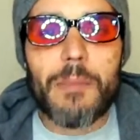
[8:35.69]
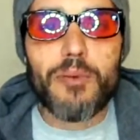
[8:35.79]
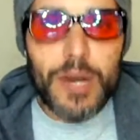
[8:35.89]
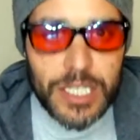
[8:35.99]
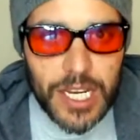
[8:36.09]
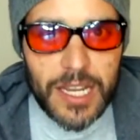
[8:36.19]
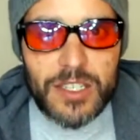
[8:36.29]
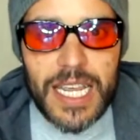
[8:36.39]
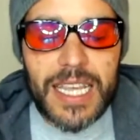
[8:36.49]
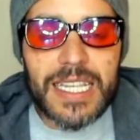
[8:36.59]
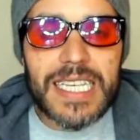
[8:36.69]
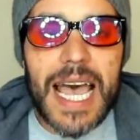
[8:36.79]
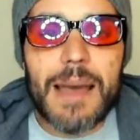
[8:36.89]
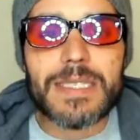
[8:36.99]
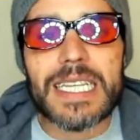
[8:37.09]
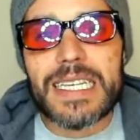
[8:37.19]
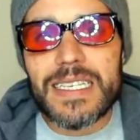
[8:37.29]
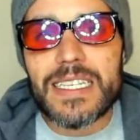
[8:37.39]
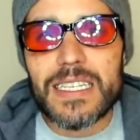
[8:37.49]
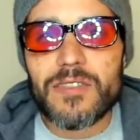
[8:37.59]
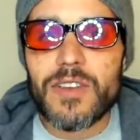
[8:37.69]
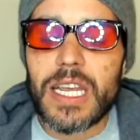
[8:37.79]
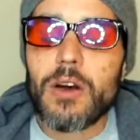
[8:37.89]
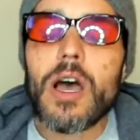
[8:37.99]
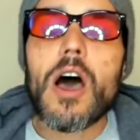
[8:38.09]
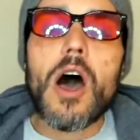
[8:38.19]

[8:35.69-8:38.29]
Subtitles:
I appreciate you taking the time to listen to this video.